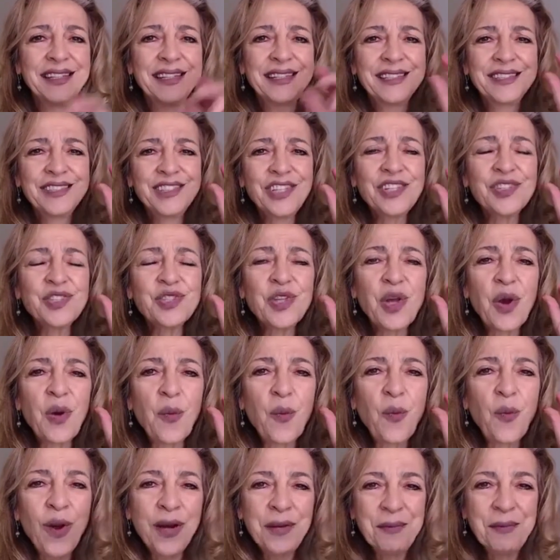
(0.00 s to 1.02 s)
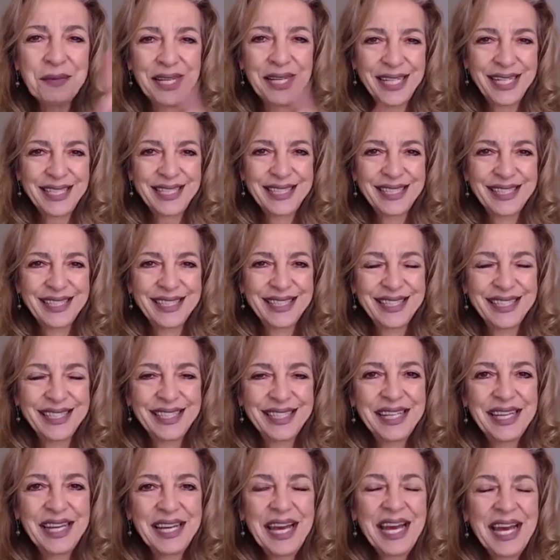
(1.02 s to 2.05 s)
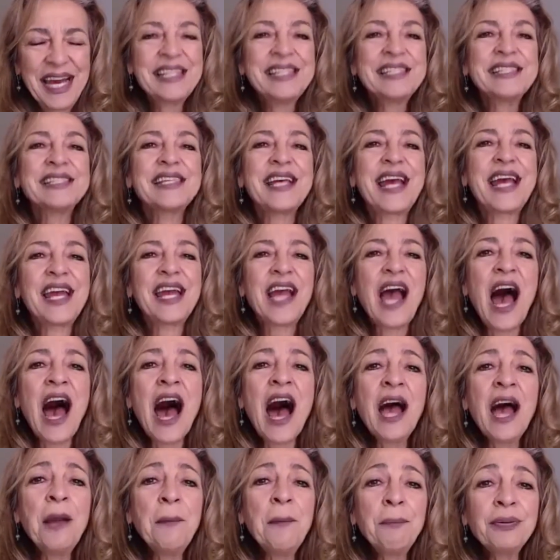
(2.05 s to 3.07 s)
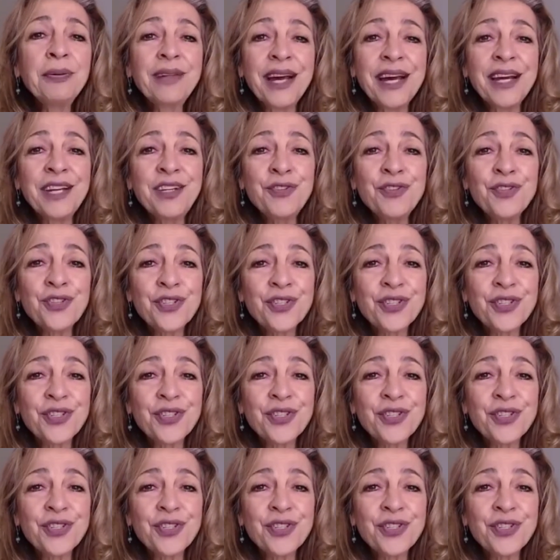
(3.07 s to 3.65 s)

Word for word: Just one minute, and say, I pledge,